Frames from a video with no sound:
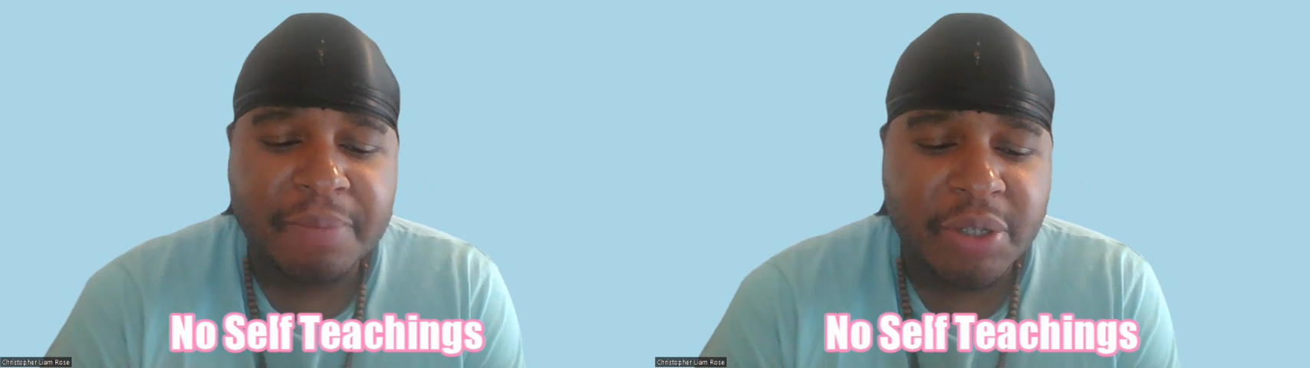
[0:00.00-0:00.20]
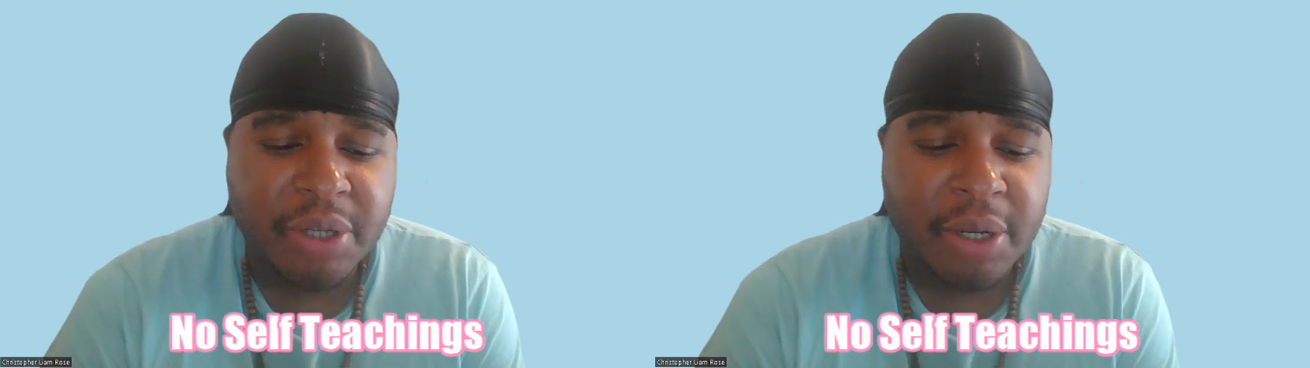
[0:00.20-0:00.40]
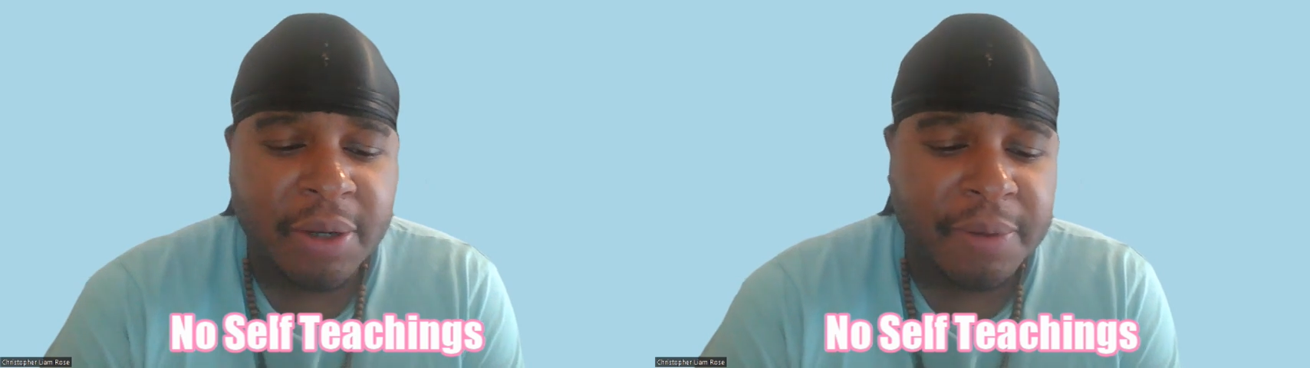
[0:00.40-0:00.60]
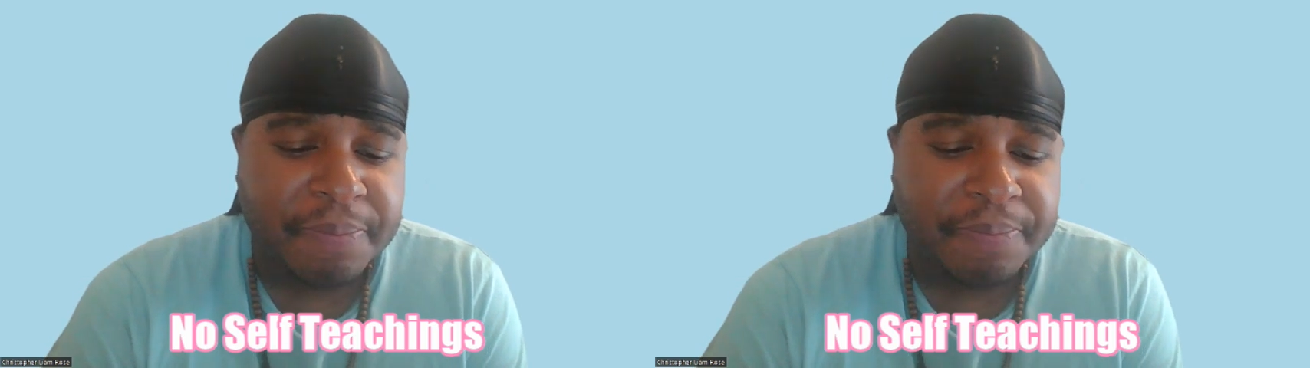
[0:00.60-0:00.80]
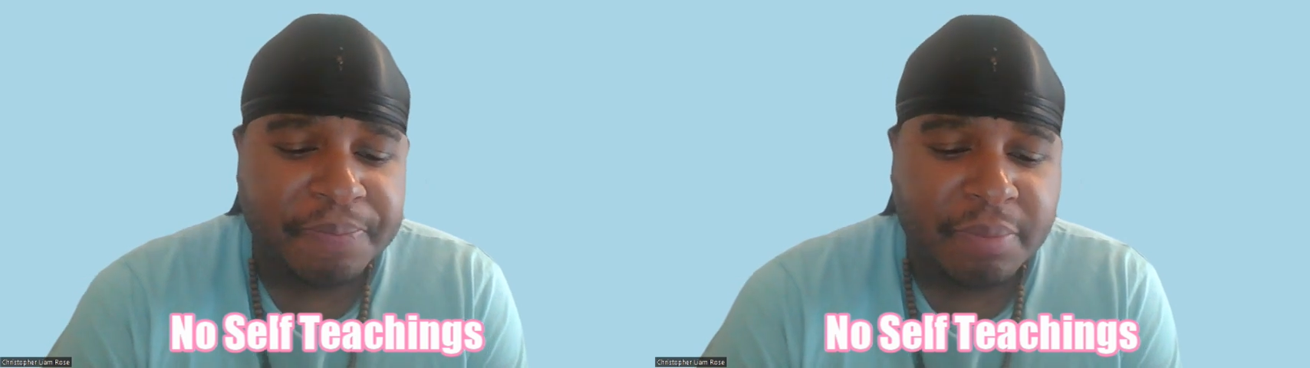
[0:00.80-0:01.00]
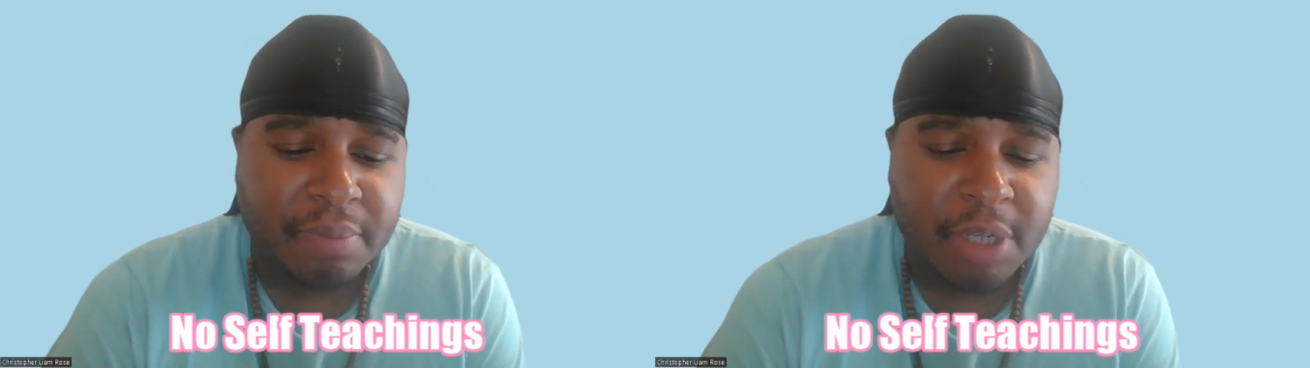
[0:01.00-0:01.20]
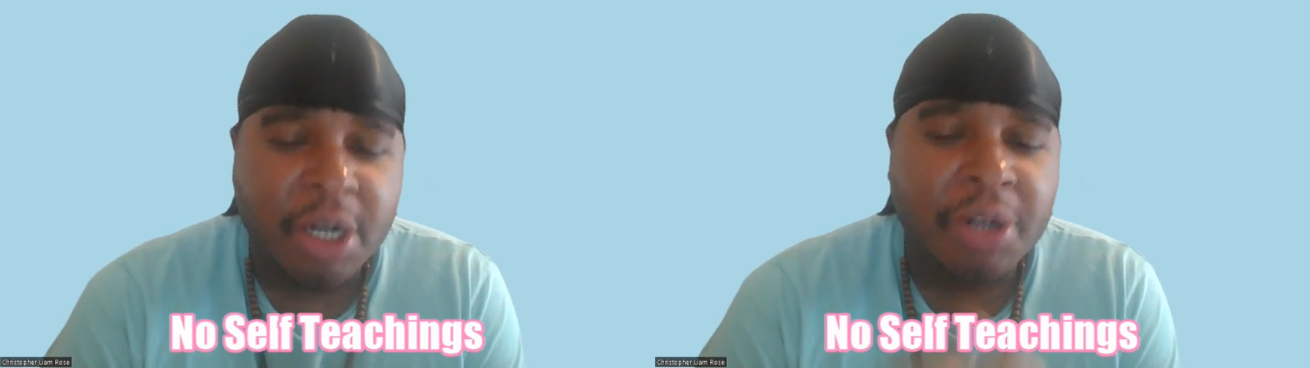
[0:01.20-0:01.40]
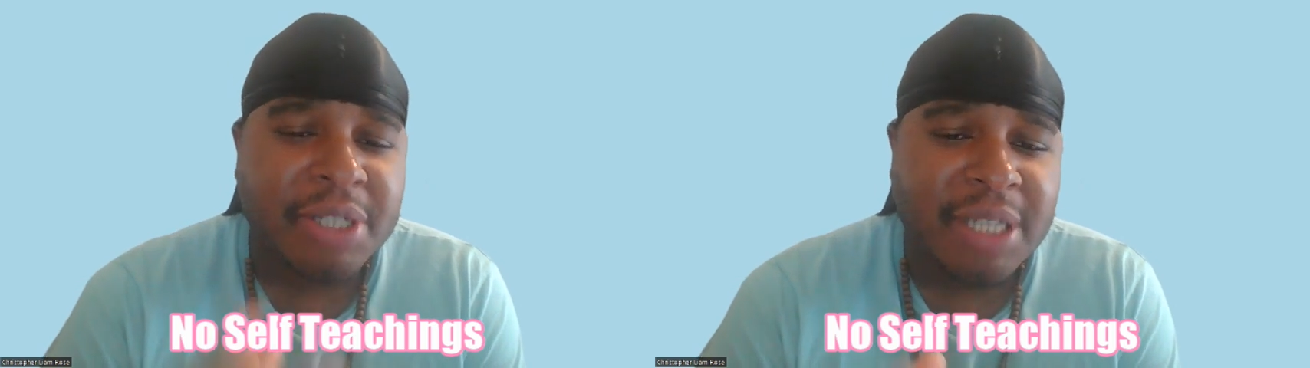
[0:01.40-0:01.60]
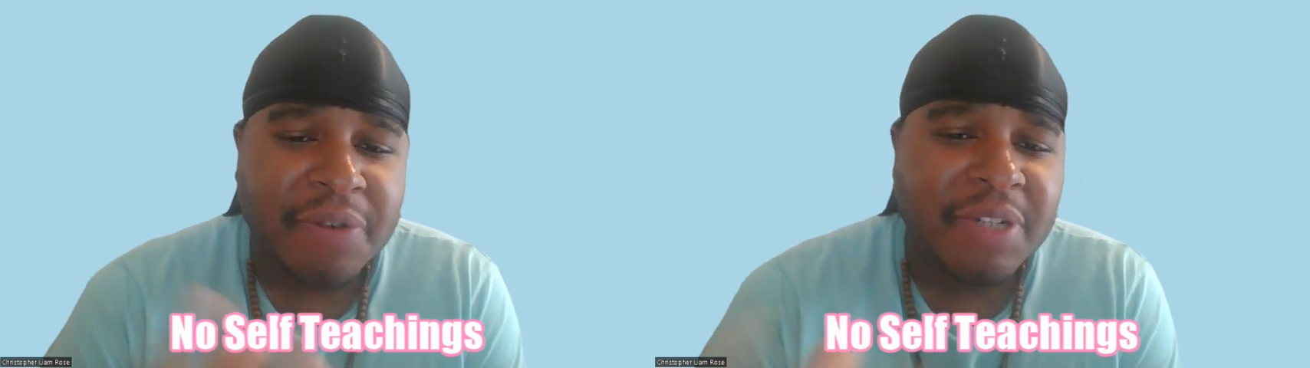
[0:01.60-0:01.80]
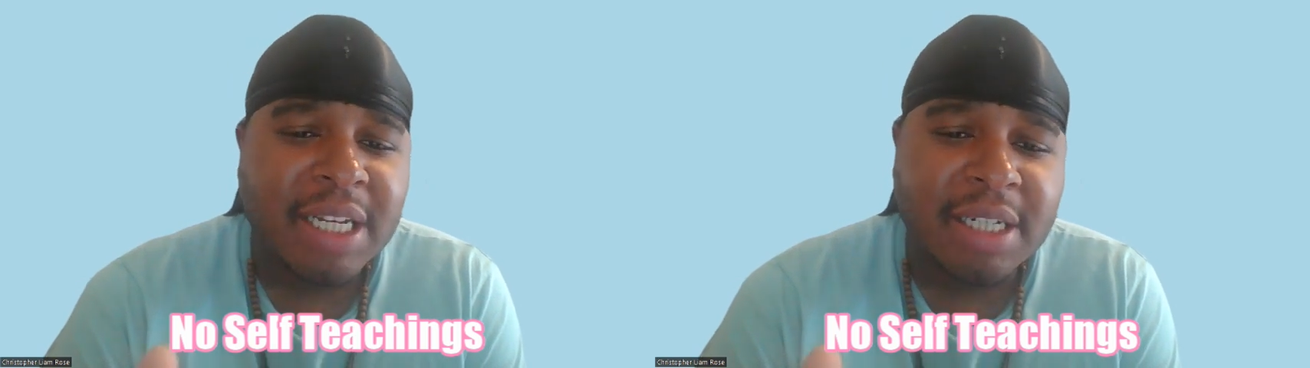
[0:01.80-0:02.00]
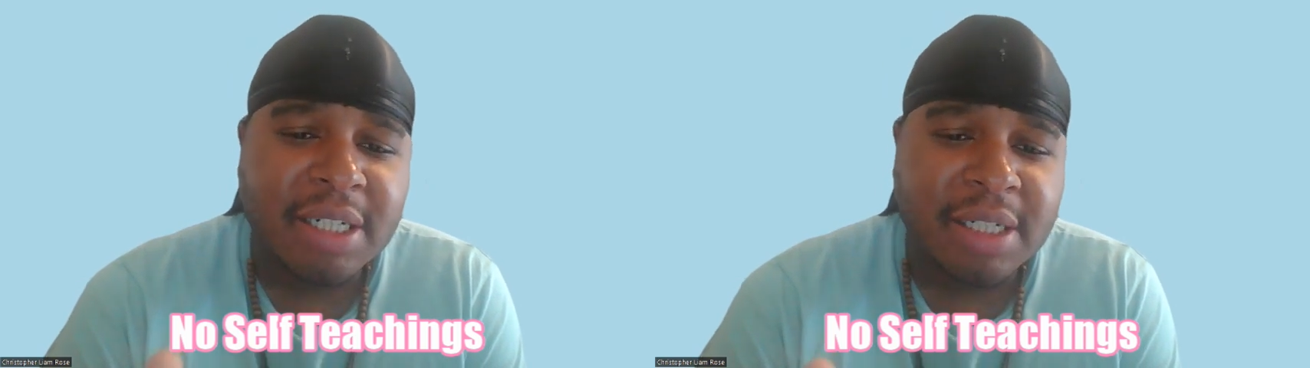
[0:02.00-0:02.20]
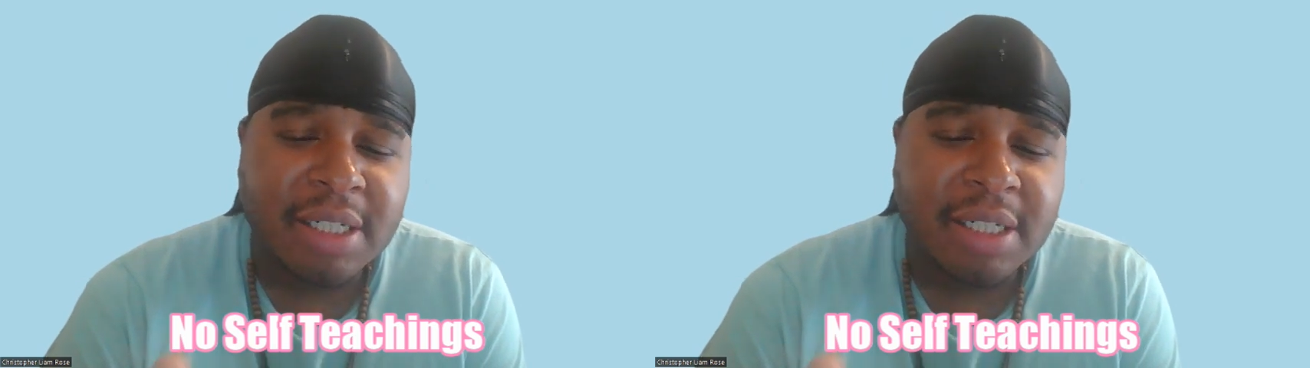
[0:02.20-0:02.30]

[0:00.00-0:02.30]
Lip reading: So the no self teaching